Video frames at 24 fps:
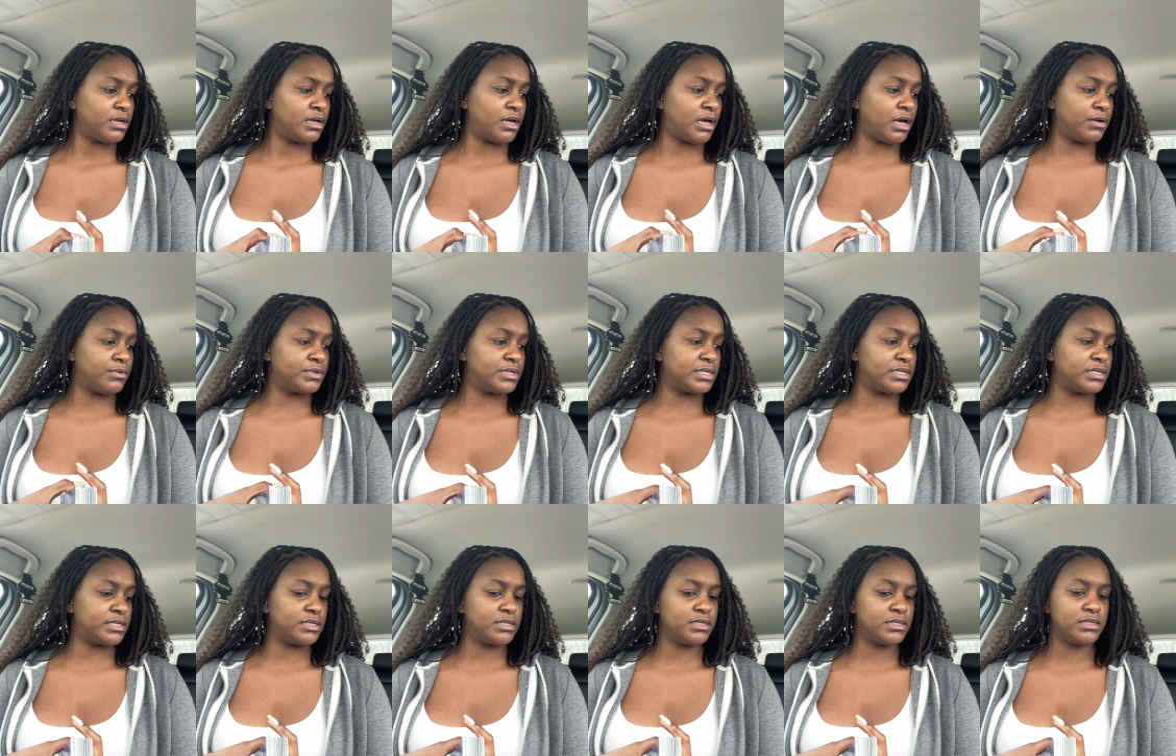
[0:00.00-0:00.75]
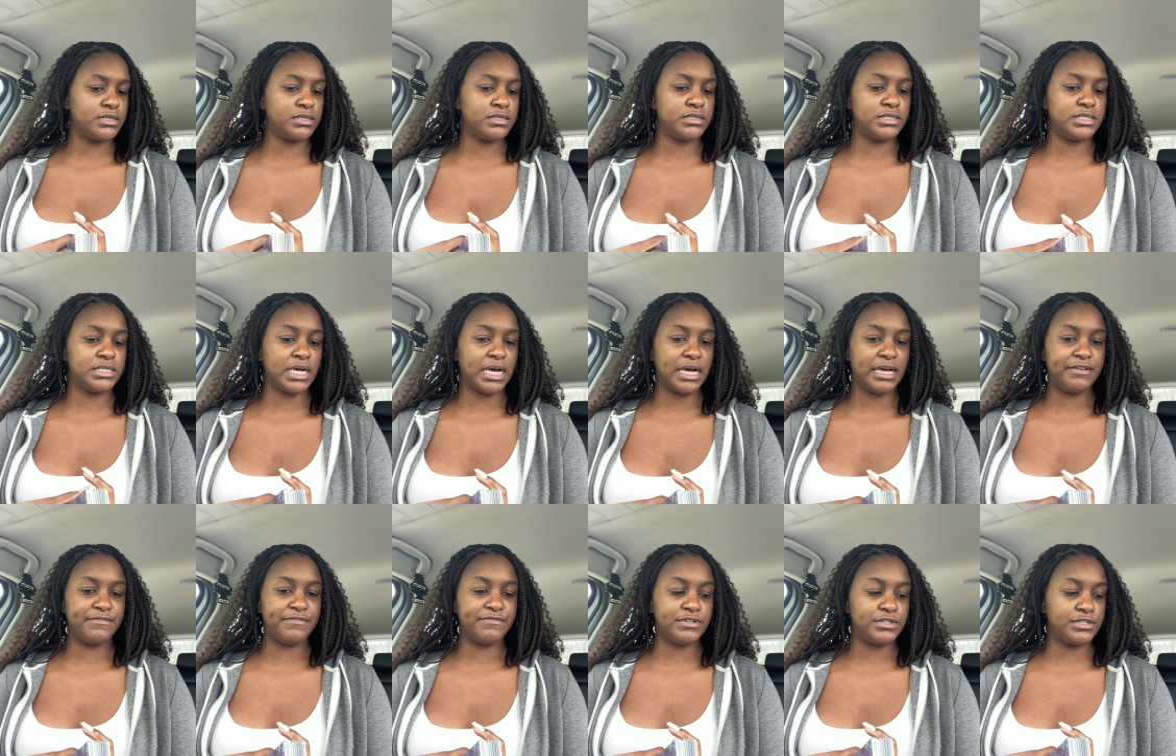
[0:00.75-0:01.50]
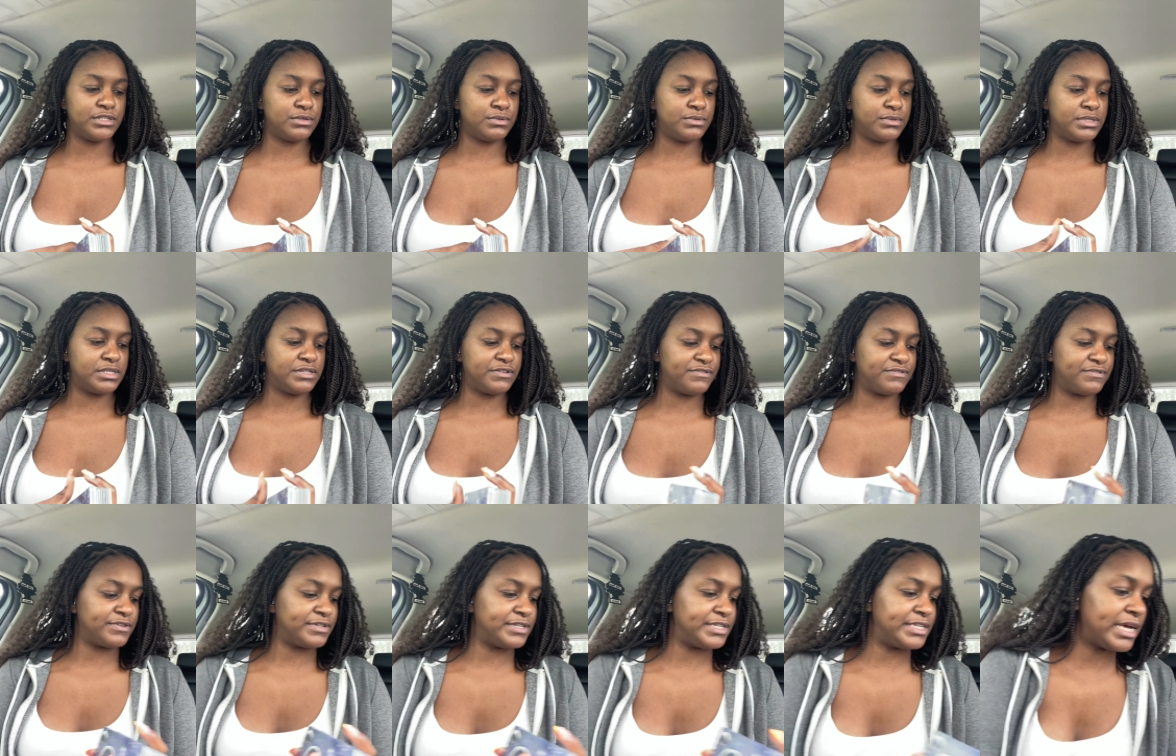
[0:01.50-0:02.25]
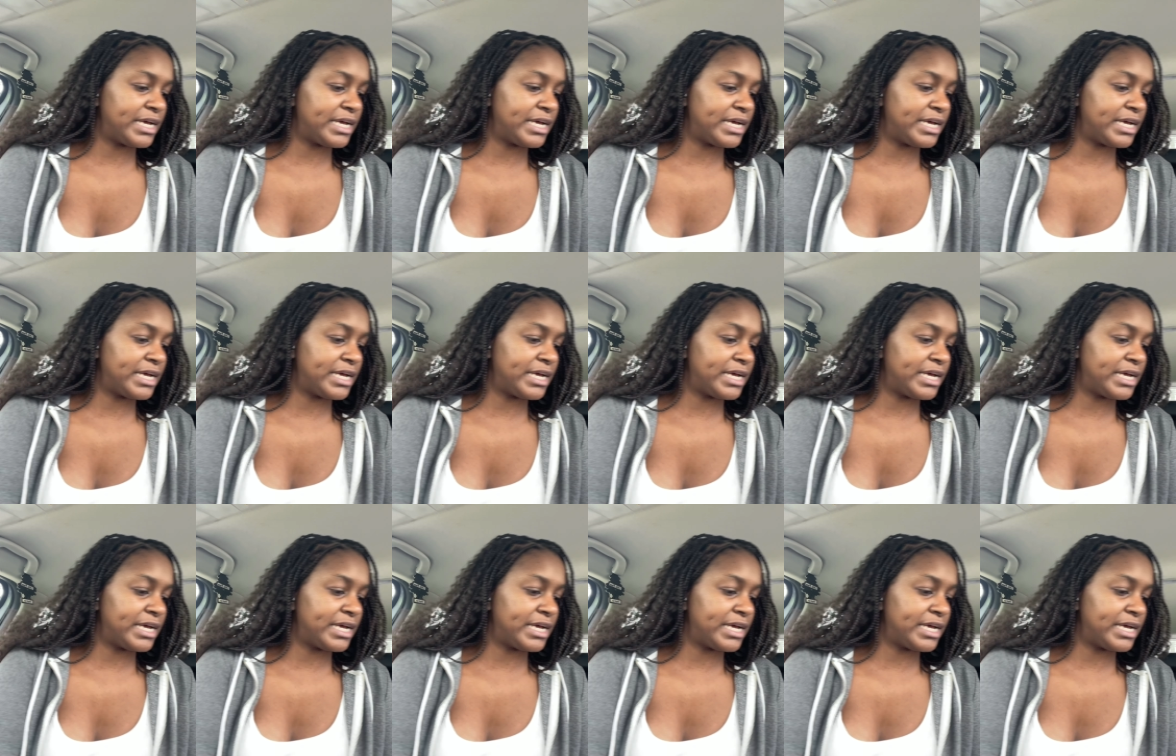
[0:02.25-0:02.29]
I am going to dive into a different